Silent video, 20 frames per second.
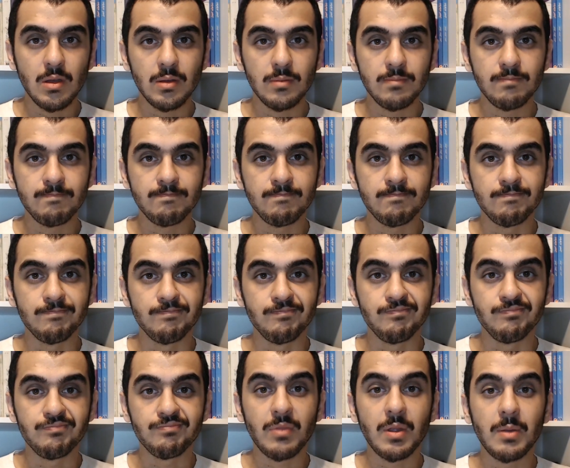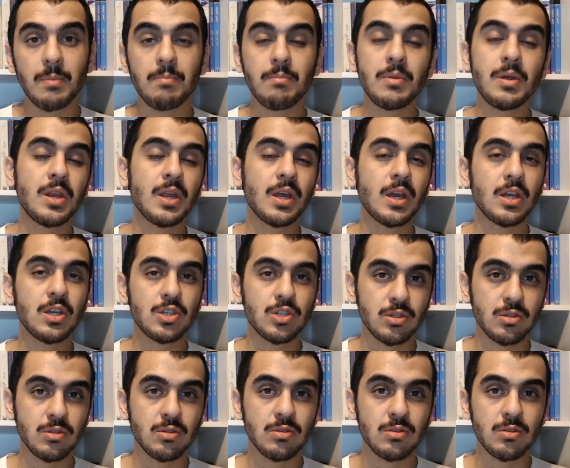
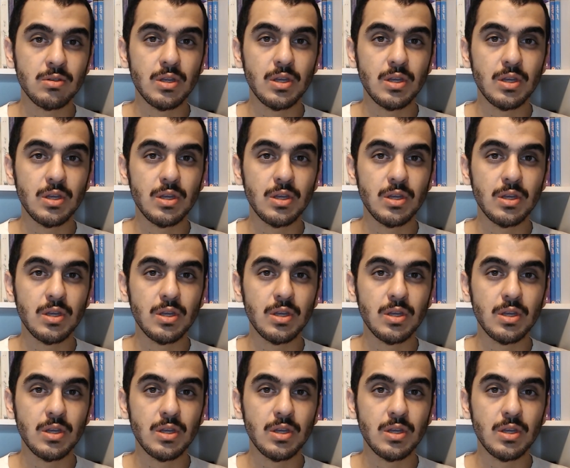mitigation